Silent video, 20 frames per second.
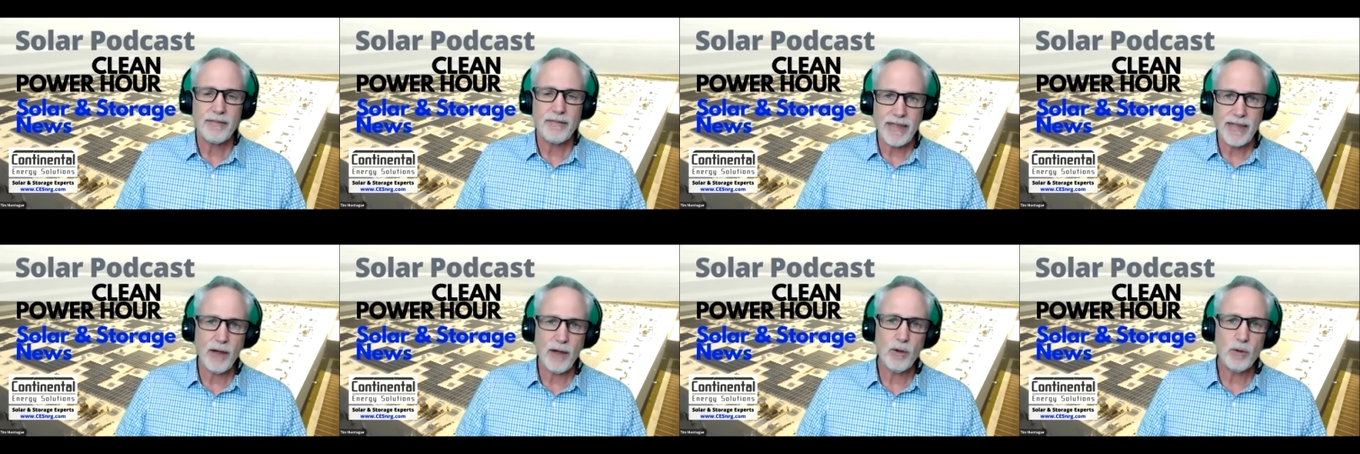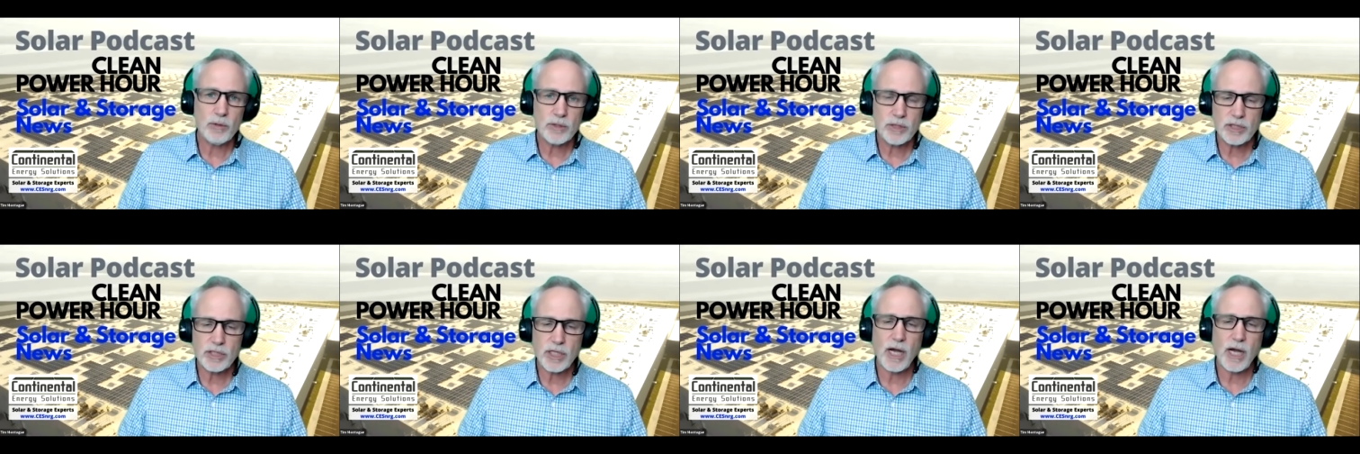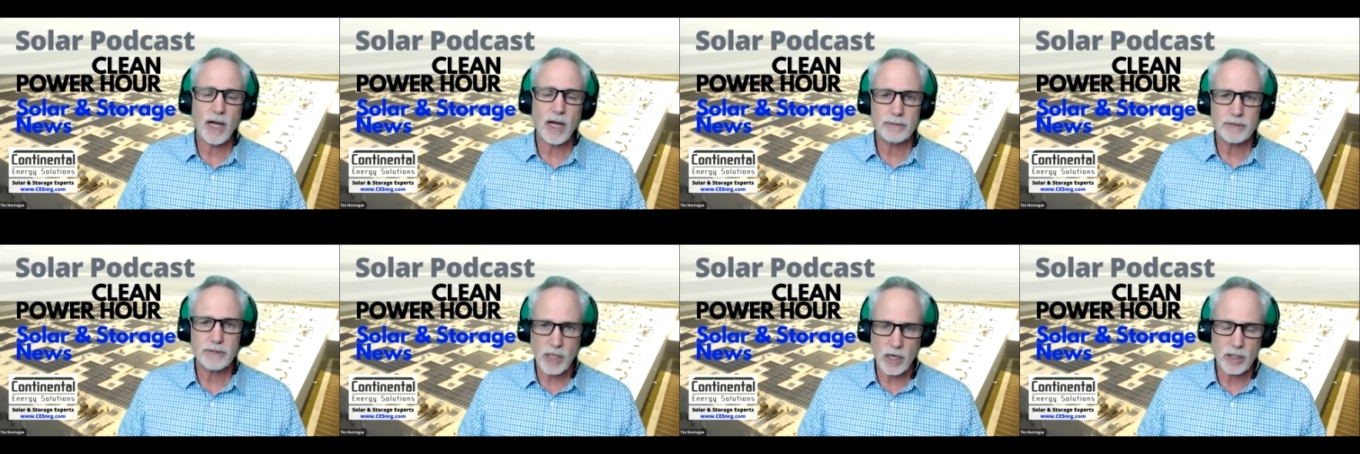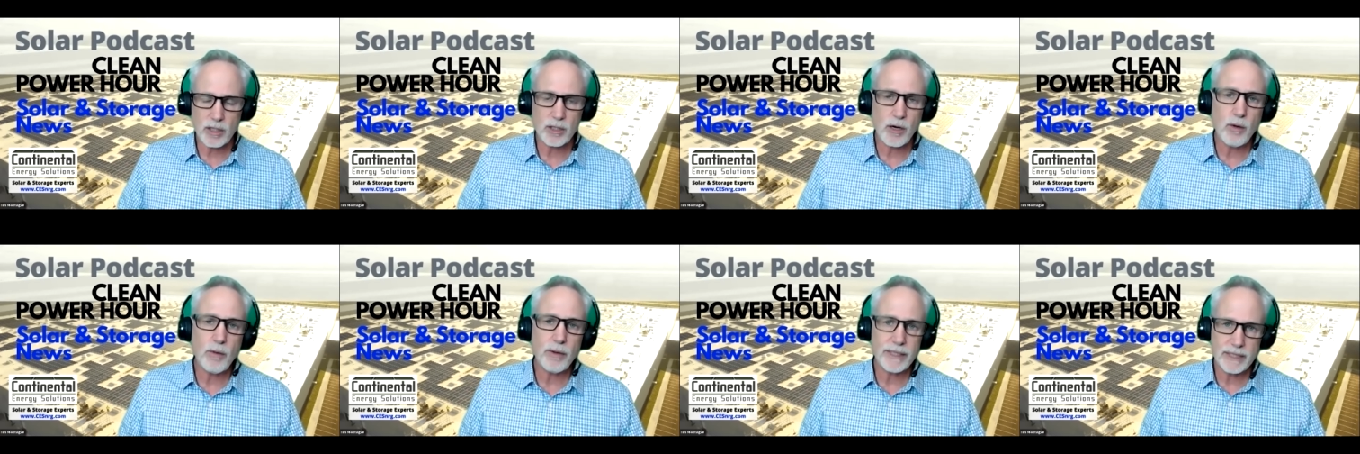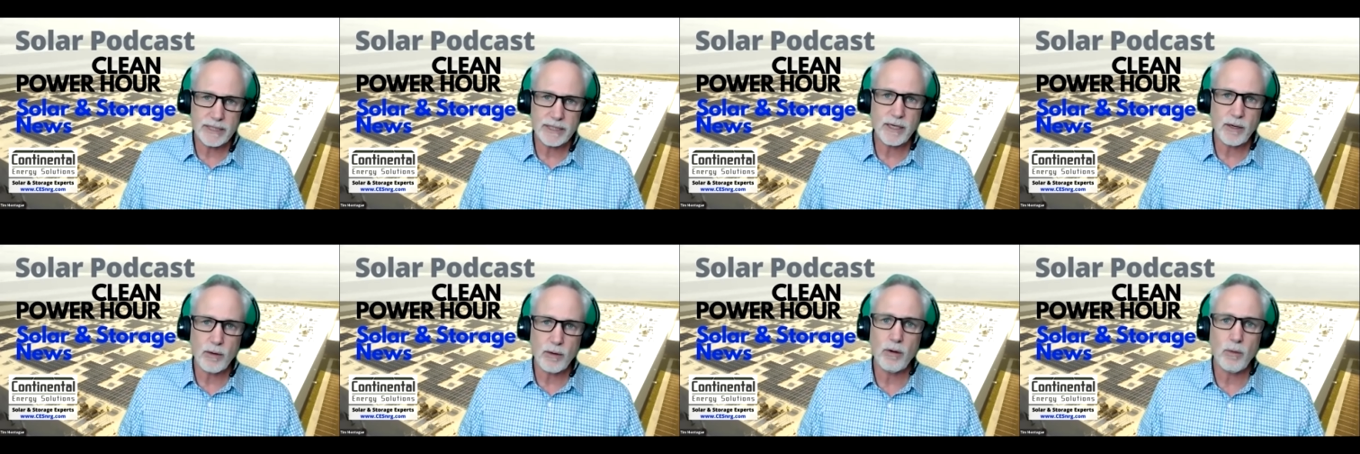Those jobs are going
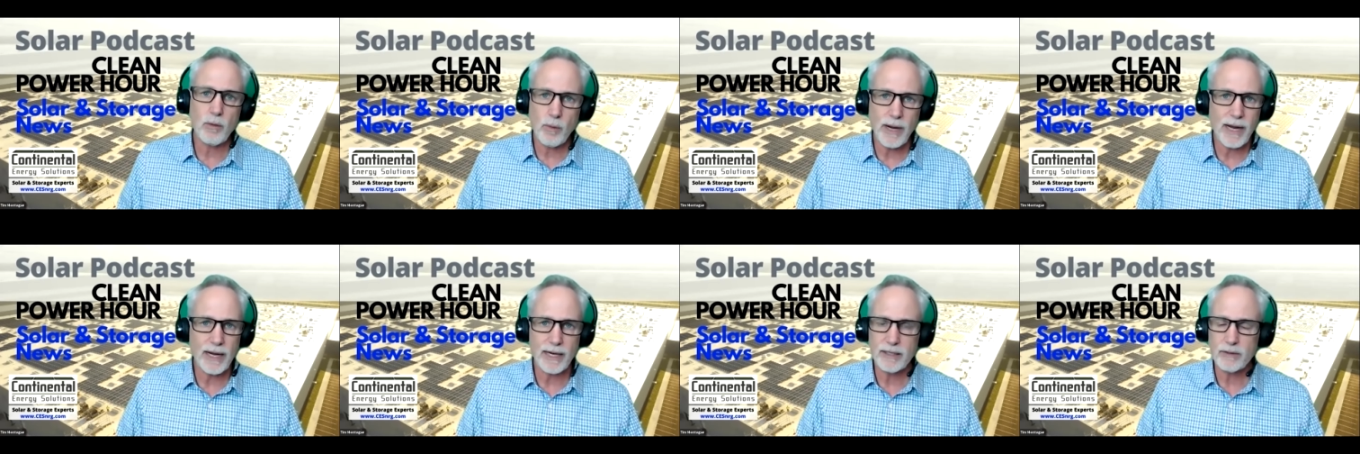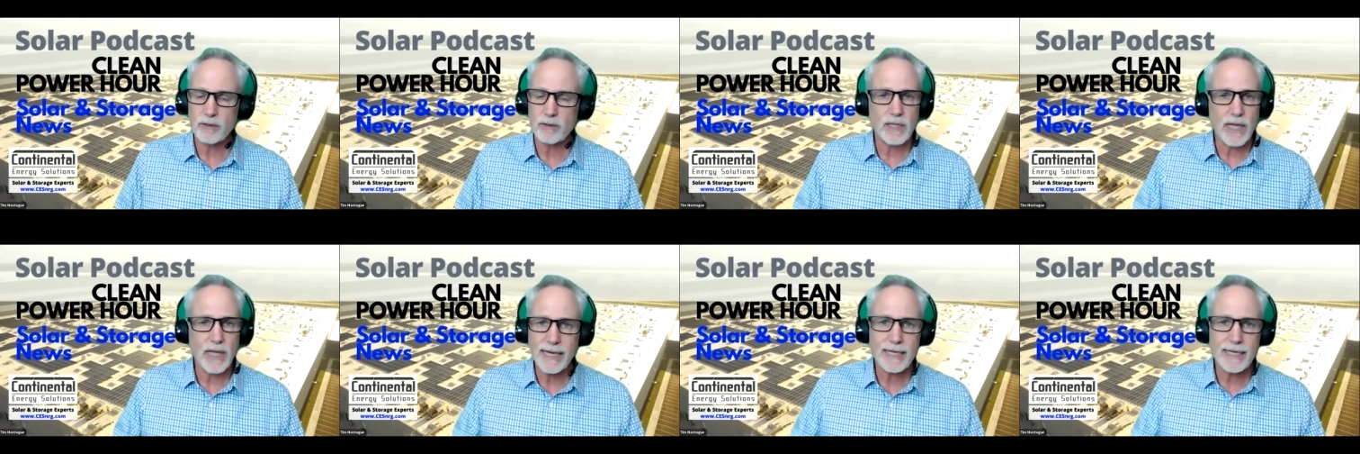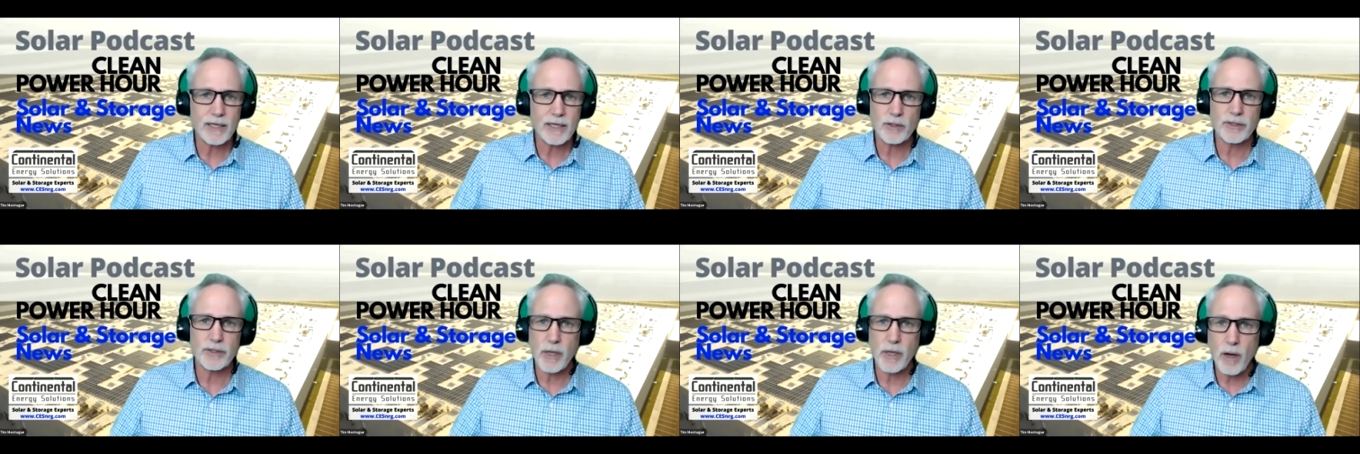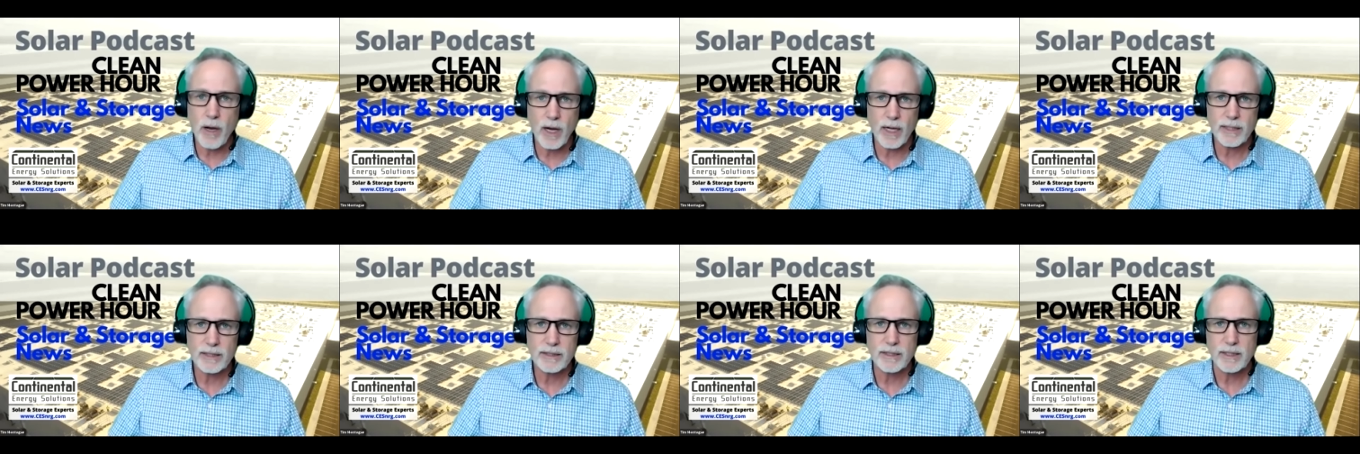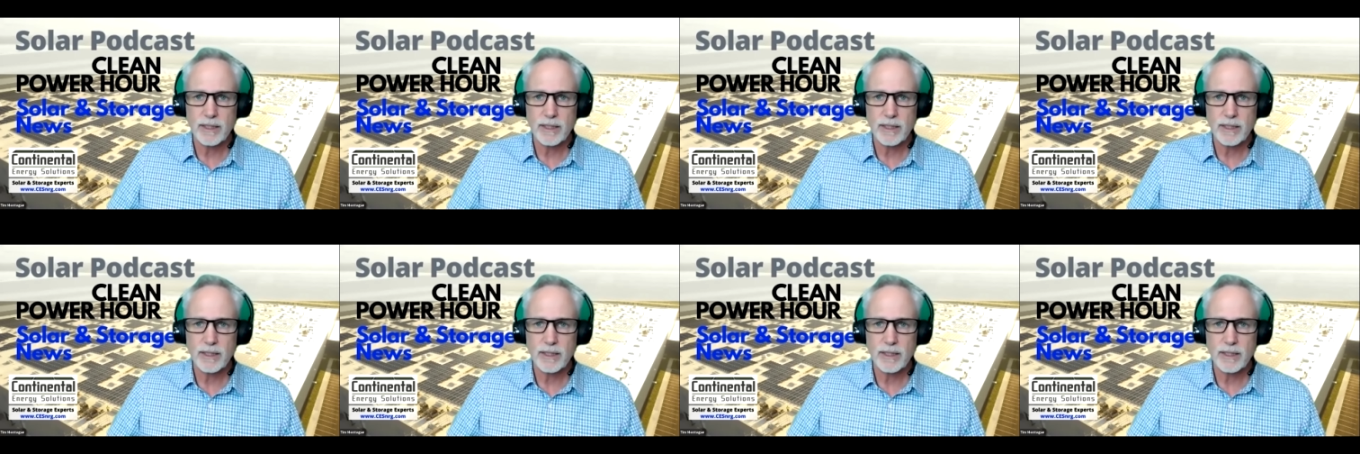to go away, like it or not.